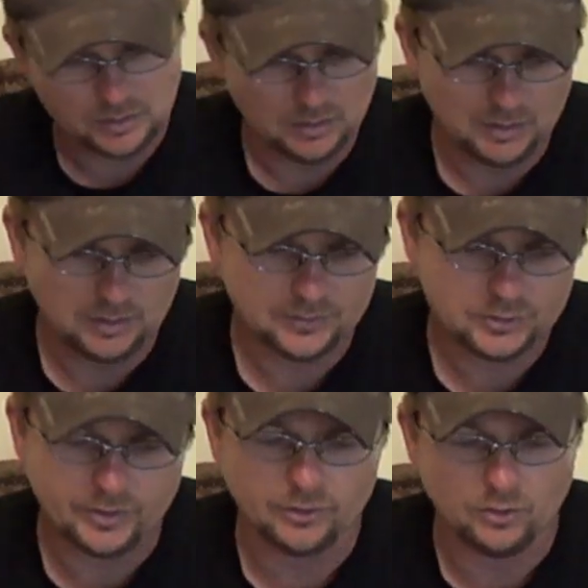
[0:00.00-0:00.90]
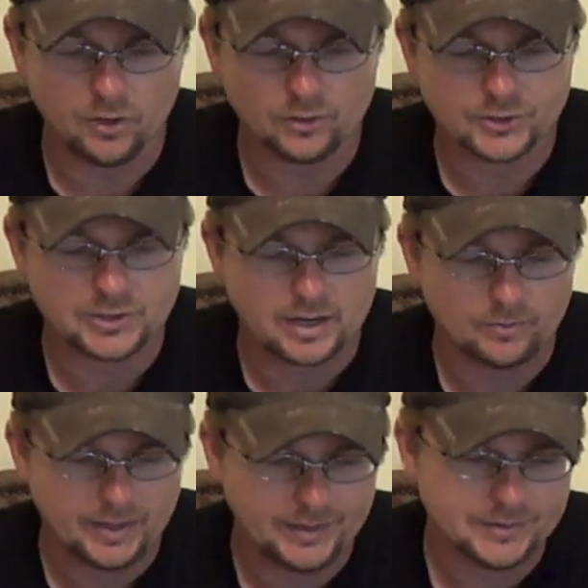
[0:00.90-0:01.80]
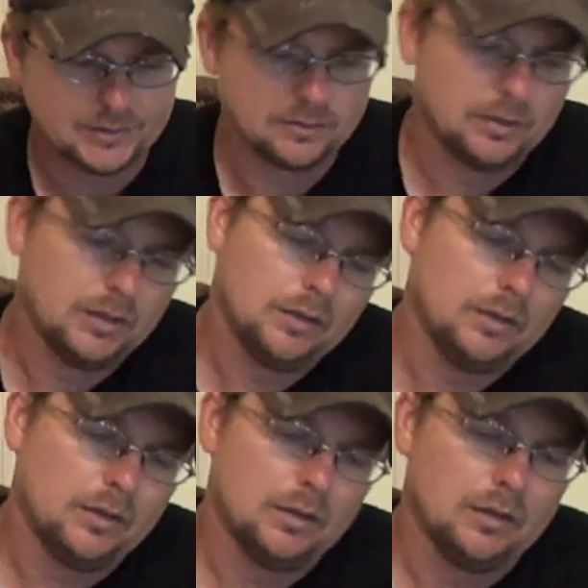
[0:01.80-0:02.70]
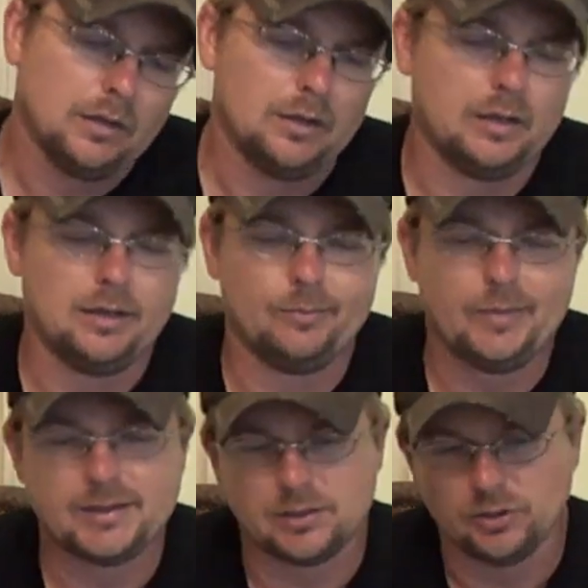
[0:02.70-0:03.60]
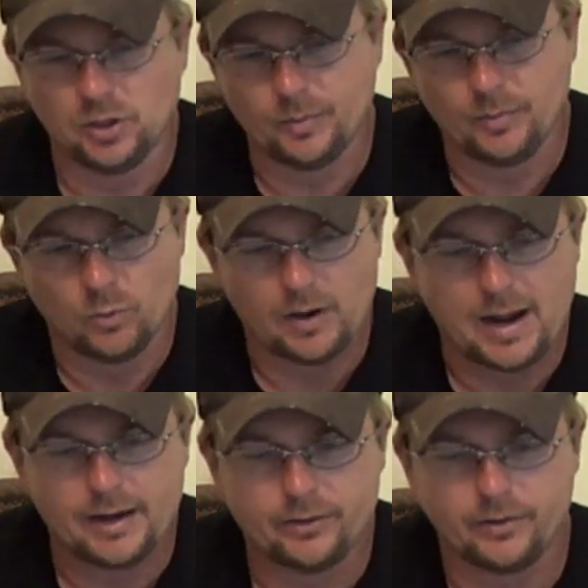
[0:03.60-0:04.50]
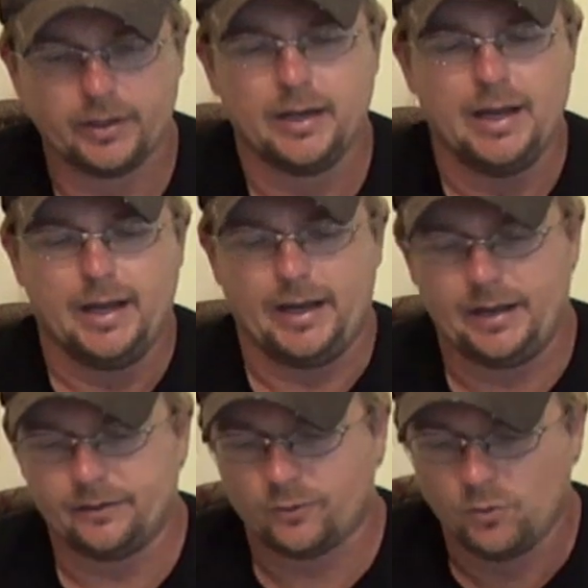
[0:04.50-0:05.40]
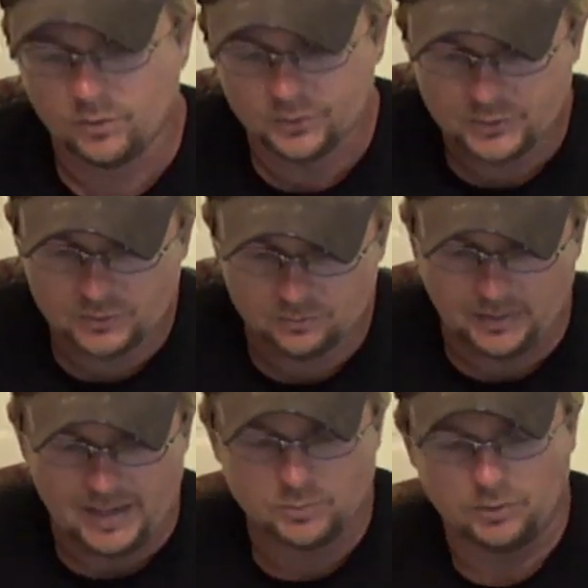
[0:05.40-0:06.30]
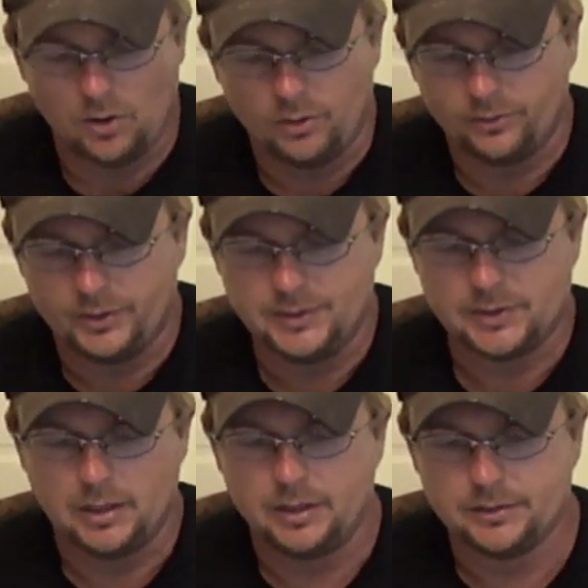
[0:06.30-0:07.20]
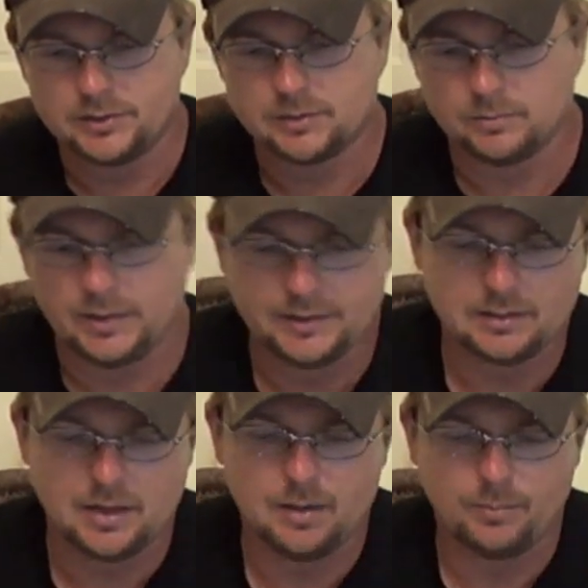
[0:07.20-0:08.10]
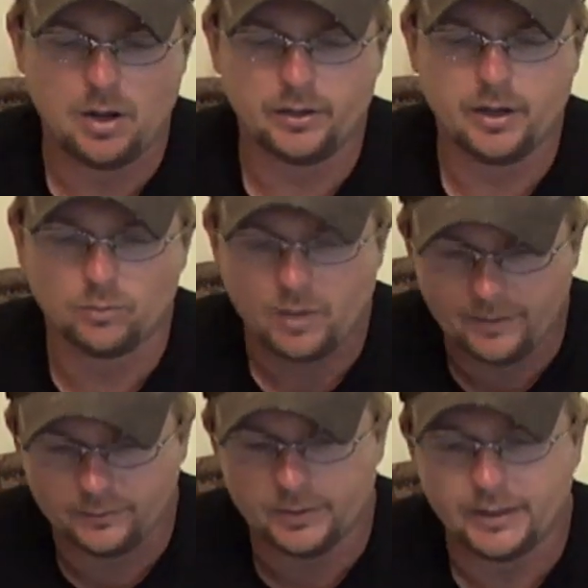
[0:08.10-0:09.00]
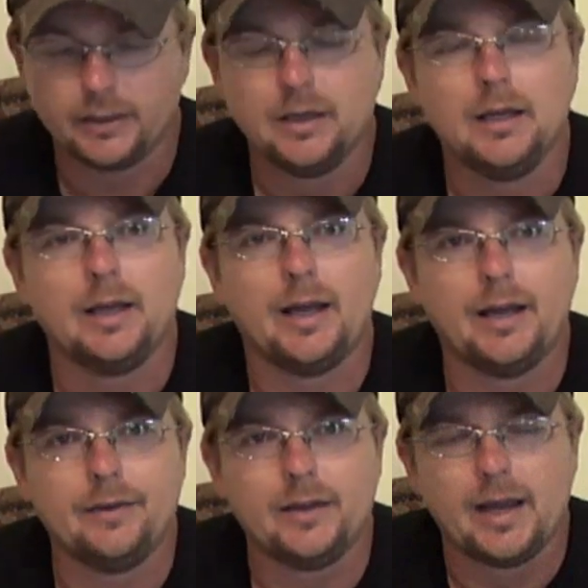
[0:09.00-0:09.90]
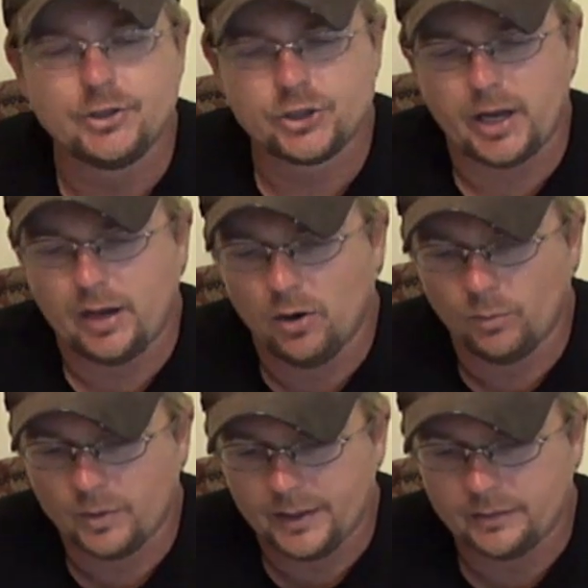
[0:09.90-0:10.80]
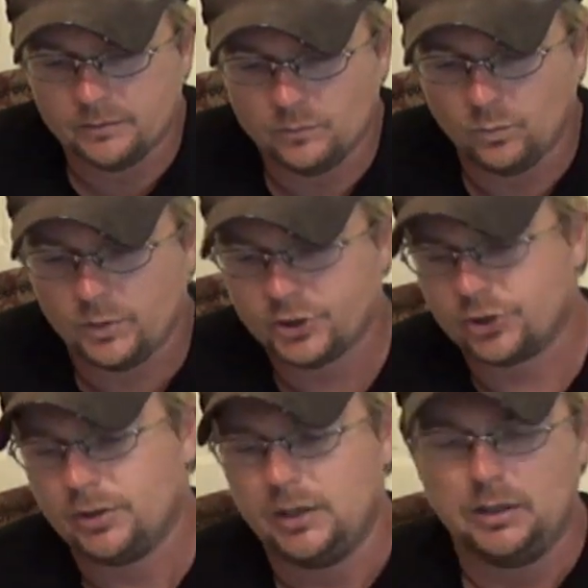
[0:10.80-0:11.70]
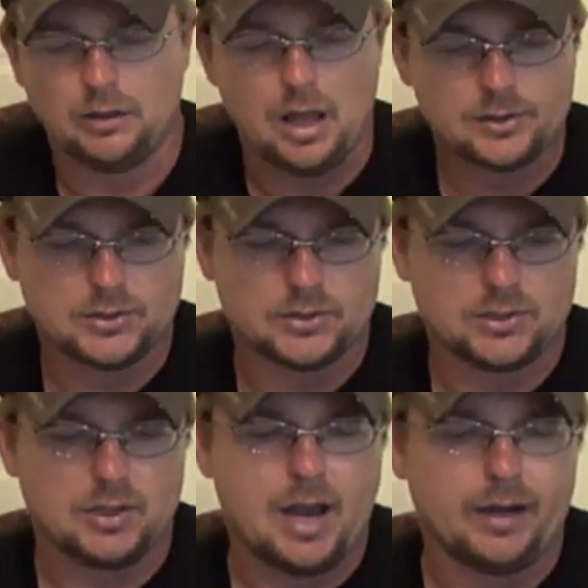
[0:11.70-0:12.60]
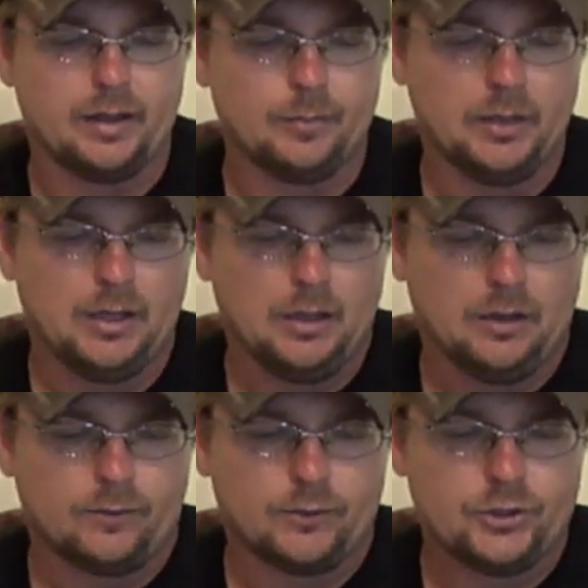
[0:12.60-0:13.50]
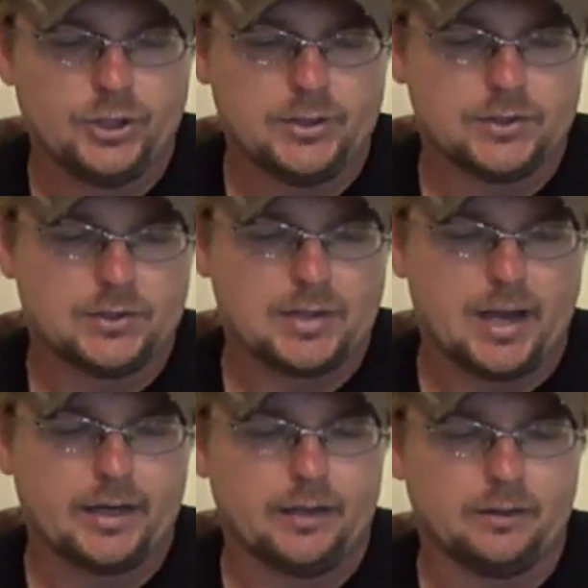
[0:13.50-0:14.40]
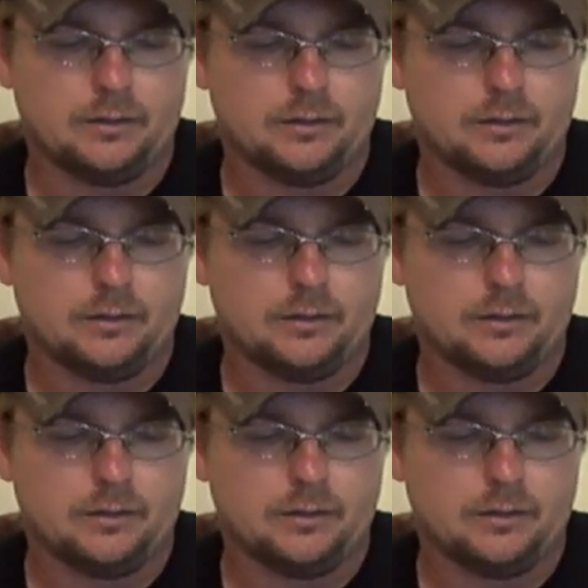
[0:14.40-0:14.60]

so you get a longer sight radius, makes it a little bit more accurate. And of course, as with all of these guns, it's got polygonal rifling and the HK O-ring, which locks the slide up for just a second